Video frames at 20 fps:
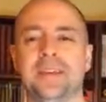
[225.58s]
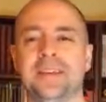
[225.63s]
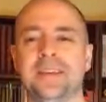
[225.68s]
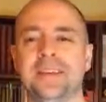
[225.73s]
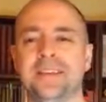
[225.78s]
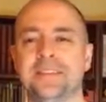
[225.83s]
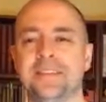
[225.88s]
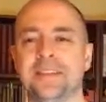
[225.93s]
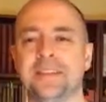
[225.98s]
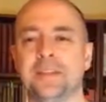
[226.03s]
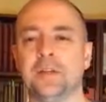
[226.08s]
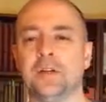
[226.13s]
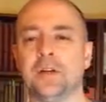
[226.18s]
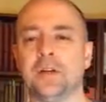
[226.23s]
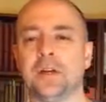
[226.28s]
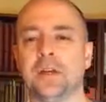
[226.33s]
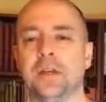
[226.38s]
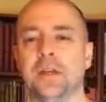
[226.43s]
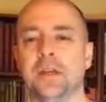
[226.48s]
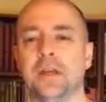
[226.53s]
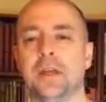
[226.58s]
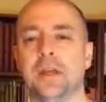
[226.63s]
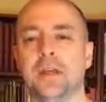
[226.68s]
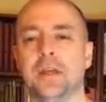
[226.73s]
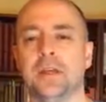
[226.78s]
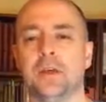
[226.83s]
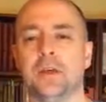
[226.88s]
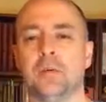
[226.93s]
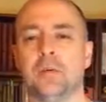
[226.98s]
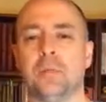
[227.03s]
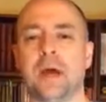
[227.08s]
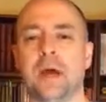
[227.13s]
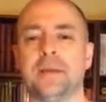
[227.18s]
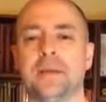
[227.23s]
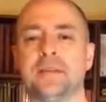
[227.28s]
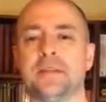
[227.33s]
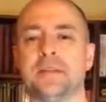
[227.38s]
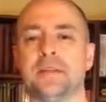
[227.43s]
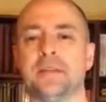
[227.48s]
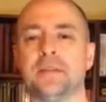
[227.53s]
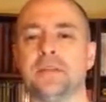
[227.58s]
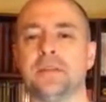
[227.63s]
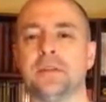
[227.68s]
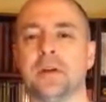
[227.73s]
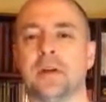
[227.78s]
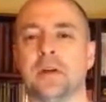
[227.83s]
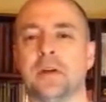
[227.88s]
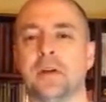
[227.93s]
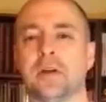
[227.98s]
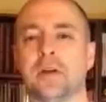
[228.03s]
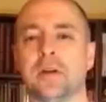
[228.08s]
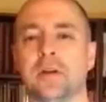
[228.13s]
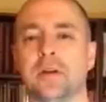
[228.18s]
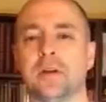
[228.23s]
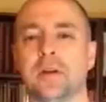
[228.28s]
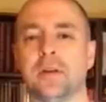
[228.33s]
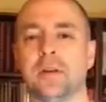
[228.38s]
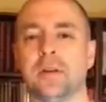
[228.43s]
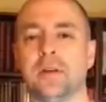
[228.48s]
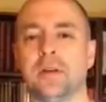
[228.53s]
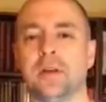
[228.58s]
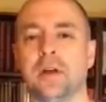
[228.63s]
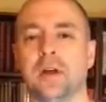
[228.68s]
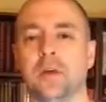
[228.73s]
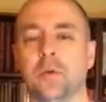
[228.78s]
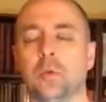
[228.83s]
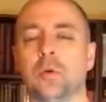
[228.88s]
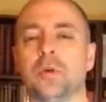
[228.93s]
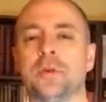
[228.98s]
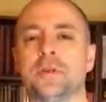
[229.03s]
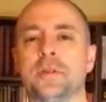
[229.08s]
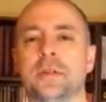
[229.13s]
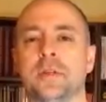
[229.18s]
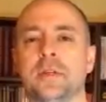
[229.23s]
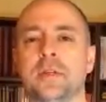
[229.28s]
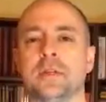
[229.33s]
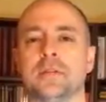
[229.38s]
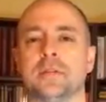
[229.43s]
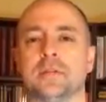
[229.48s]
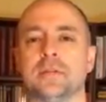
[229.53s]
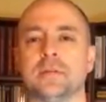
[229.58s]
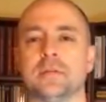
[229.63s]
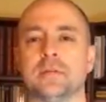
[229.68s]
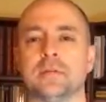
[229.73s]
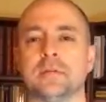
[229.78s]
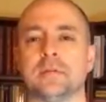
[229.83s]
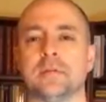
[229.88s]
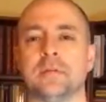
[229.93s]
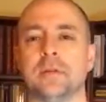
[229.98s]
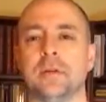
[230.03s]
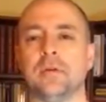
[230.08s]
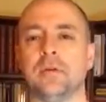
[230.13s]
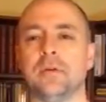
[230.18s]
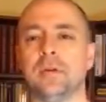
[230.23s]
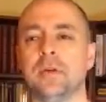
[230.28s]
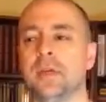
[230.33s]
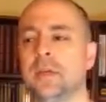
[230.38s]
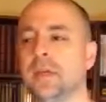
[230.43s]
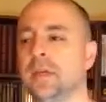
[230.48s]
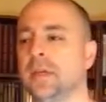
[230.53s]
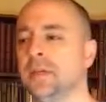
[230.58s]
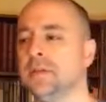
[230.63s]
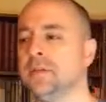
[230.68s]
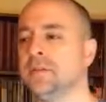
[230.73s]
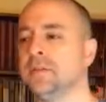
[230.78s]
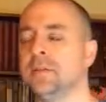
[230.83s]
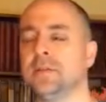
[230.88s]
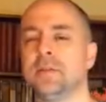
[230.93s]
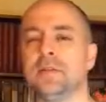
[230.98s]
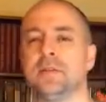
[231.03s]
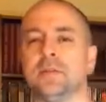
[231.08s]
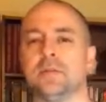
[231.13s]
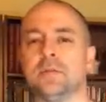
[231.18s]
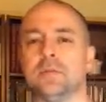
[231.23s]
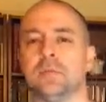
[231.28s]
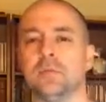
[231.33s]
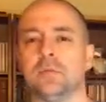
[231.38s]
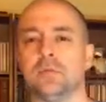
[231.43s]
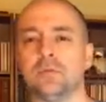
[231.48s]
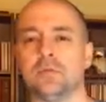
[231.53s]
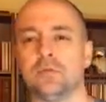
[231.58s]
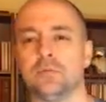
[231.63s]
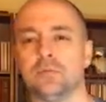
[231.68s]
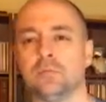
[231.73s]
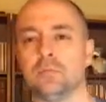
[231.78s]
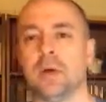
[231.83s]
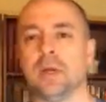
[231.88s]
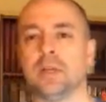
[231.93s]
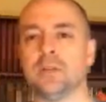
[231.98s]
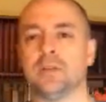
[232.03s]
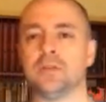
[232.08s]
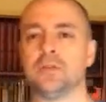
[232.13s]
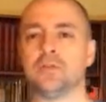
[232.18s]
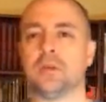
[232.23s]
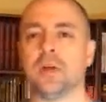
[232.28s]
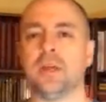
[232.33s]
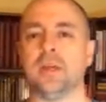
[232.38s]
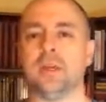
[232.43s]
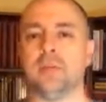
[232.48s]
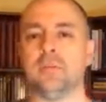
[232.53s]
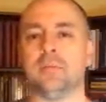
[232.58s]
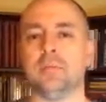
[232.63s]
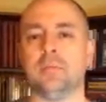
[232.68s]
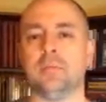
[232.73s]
he said, "Look, my sins are worse than his. His sins might strike